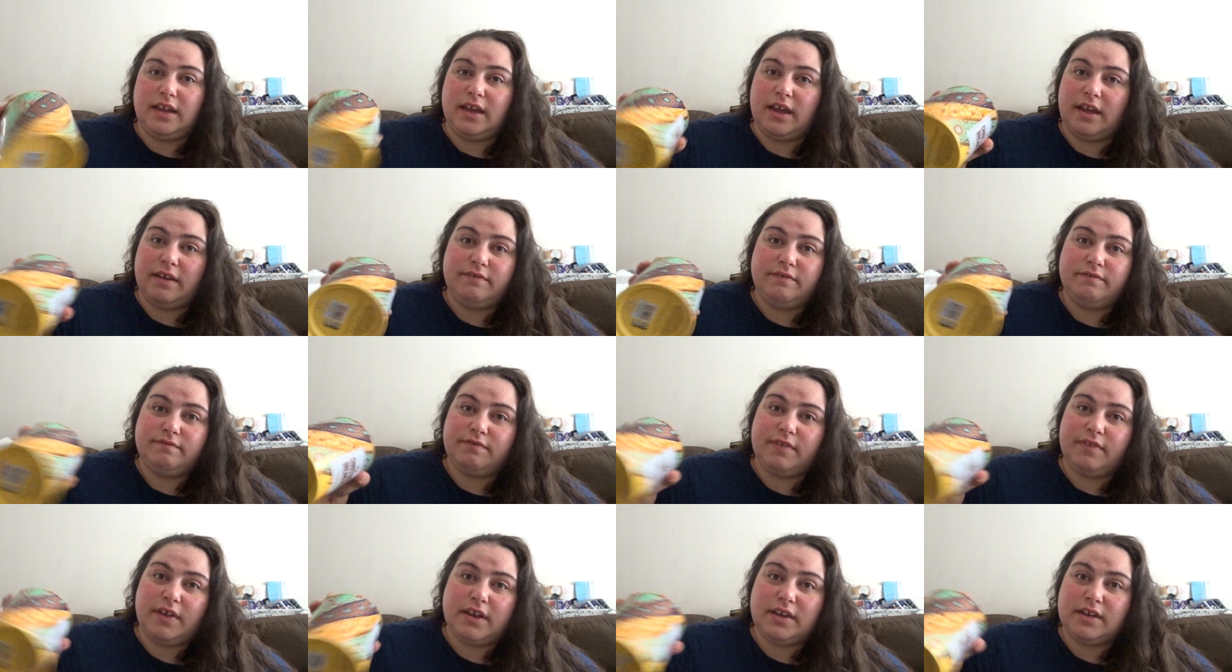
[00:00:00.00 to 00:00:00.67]
I haven't
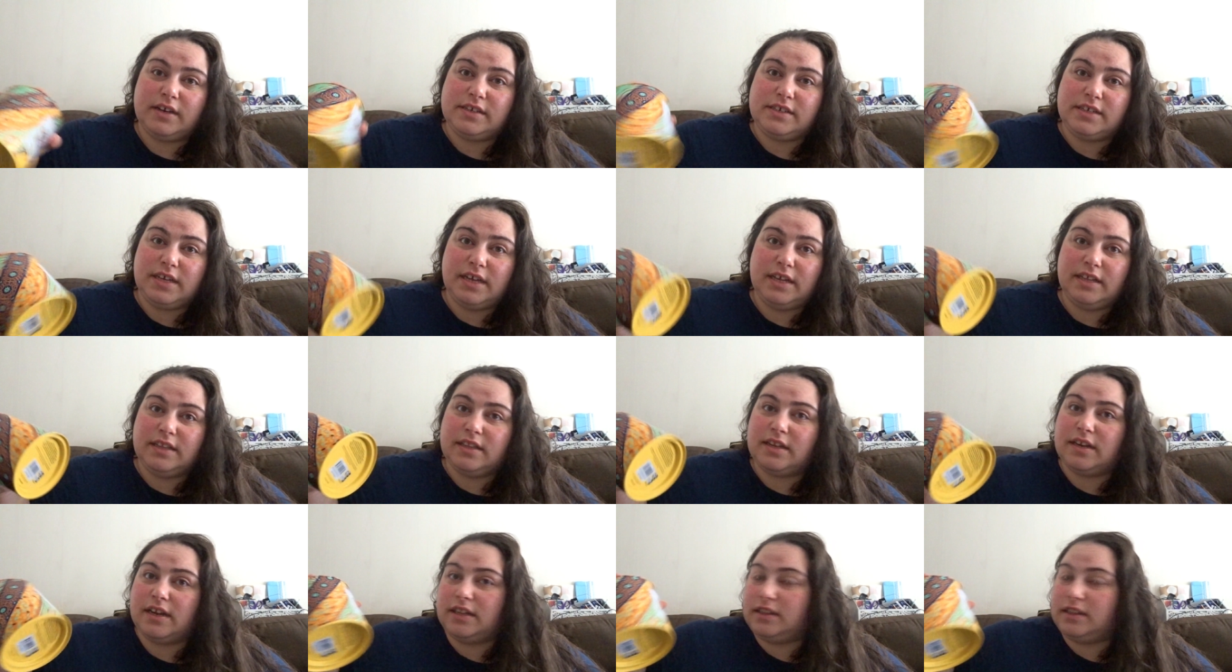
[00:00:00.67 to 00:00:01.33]
found a tea
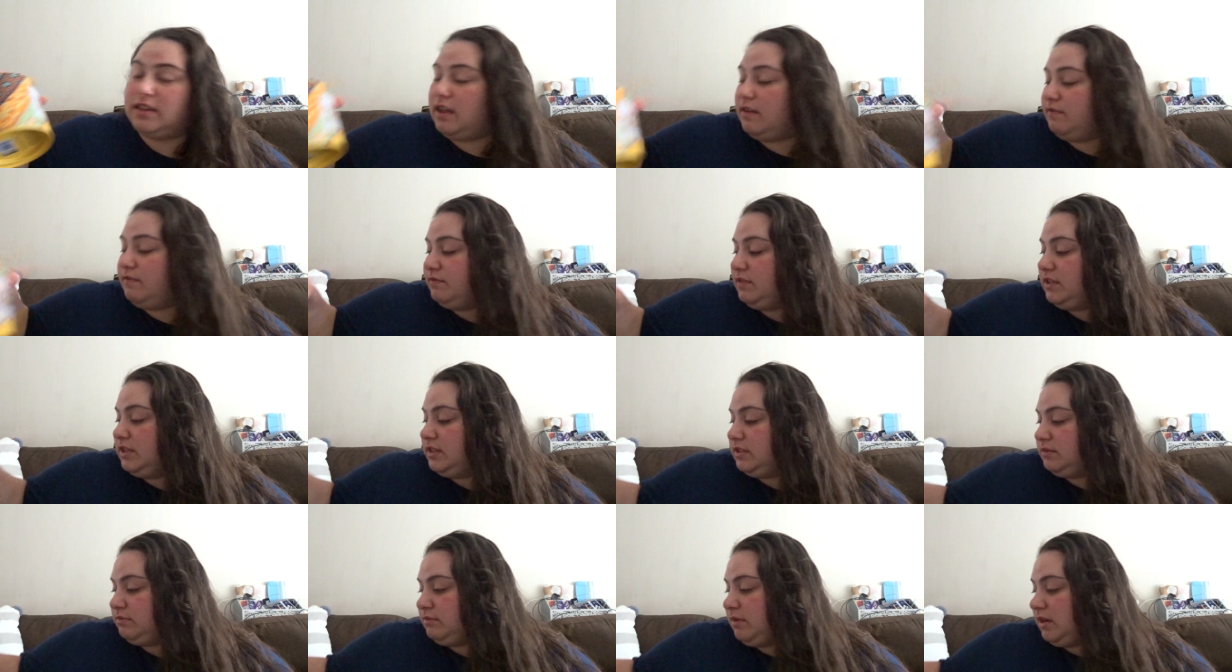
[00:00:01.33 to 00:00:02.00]
that I love
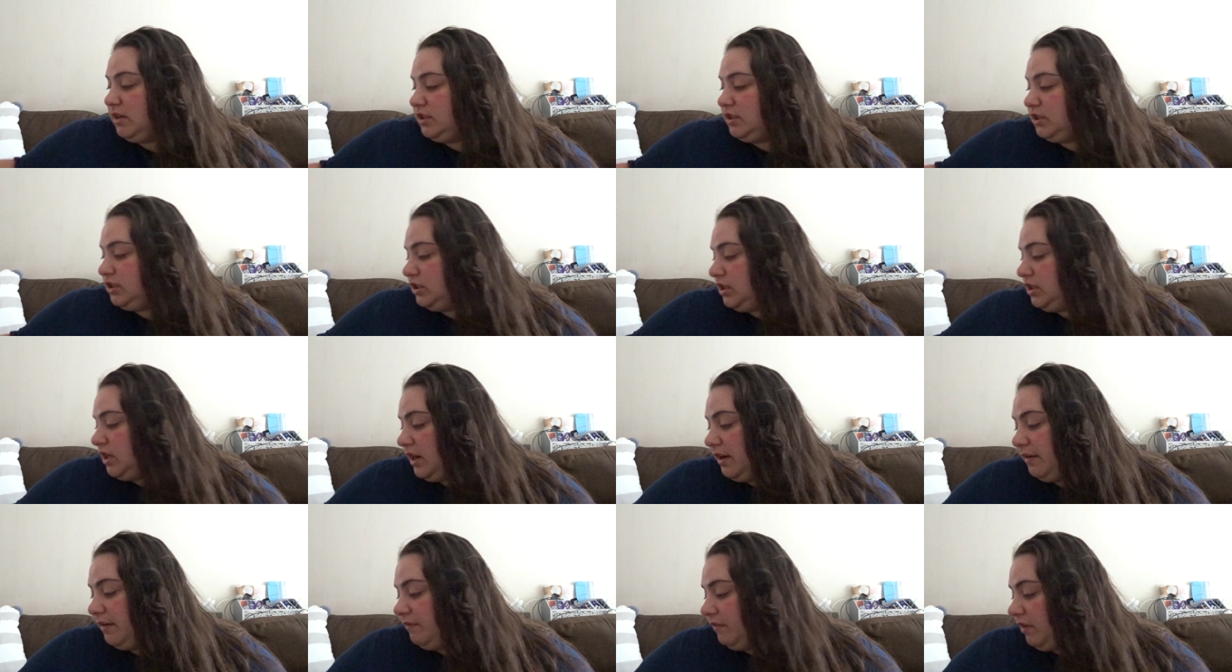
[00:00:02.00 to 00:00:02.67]
this much
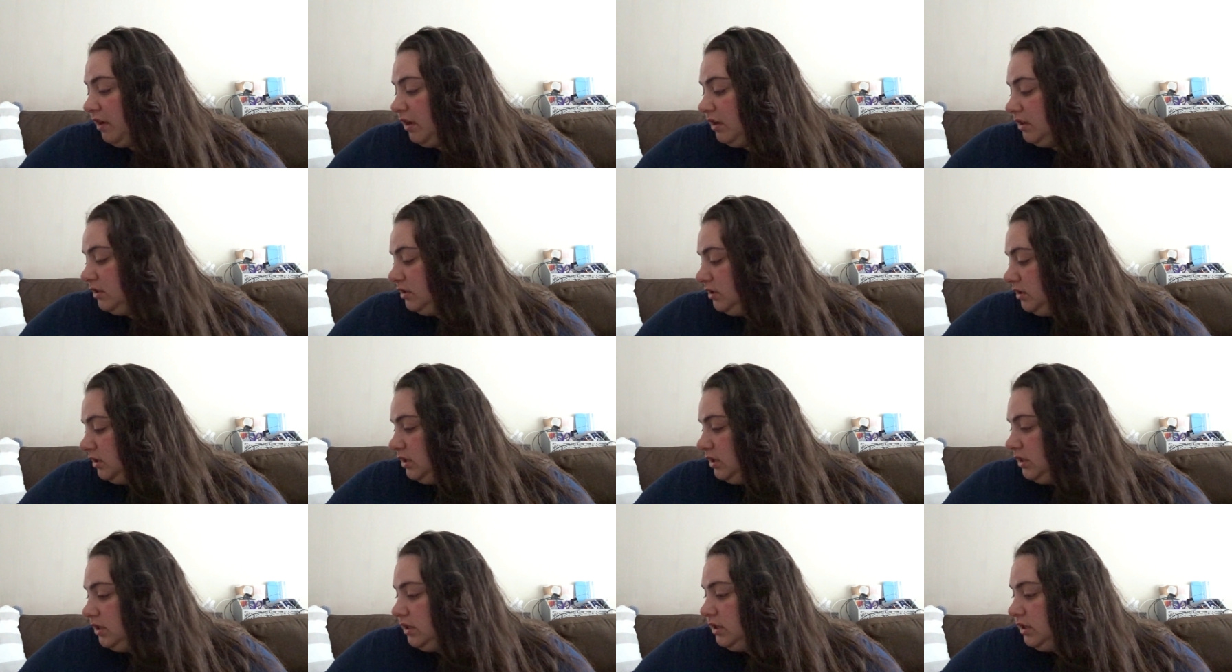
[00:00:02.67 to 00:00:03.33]
ever.
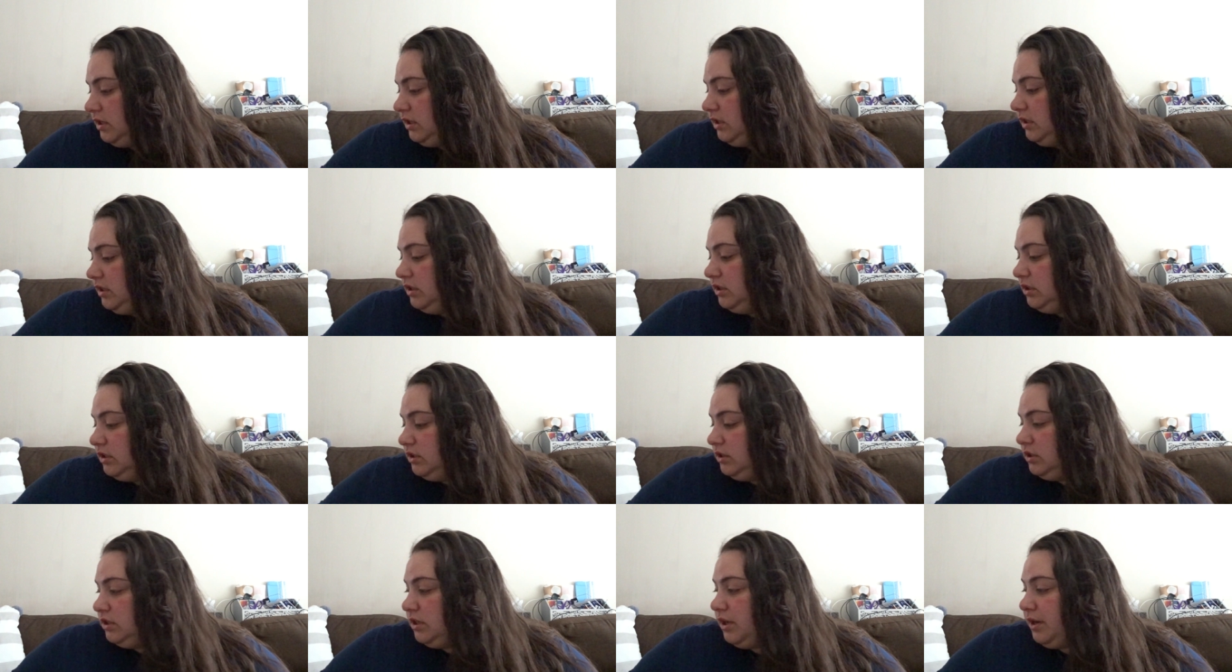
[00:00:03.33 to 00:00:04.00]

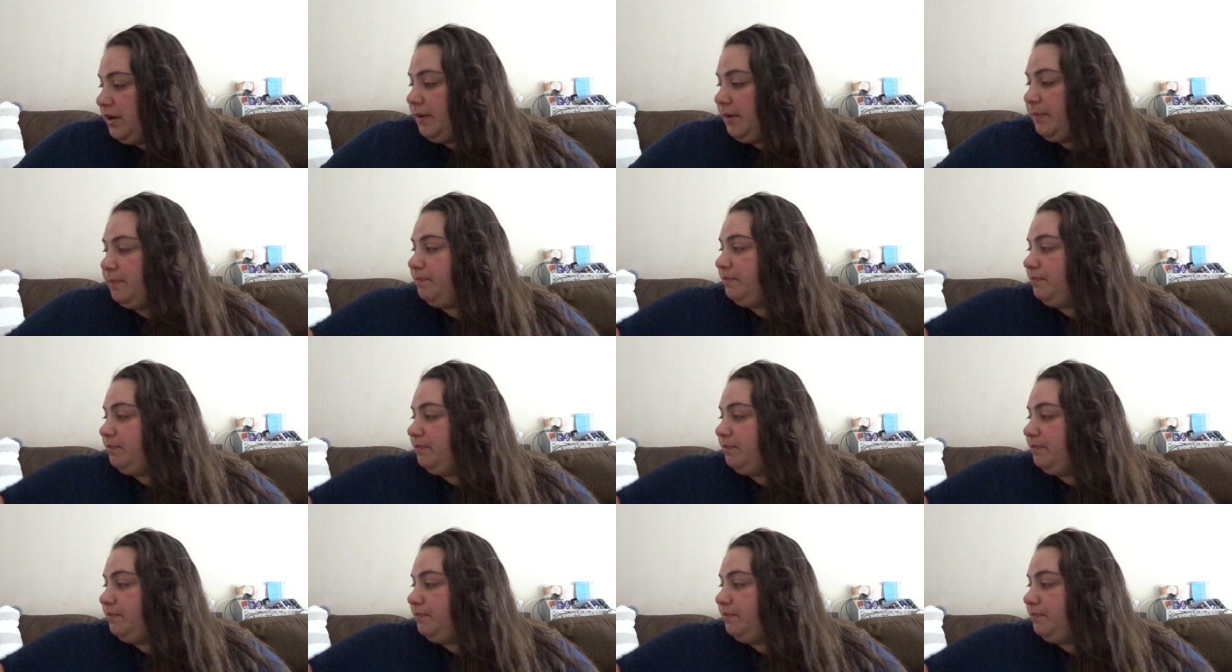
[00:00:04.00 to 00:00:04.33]
So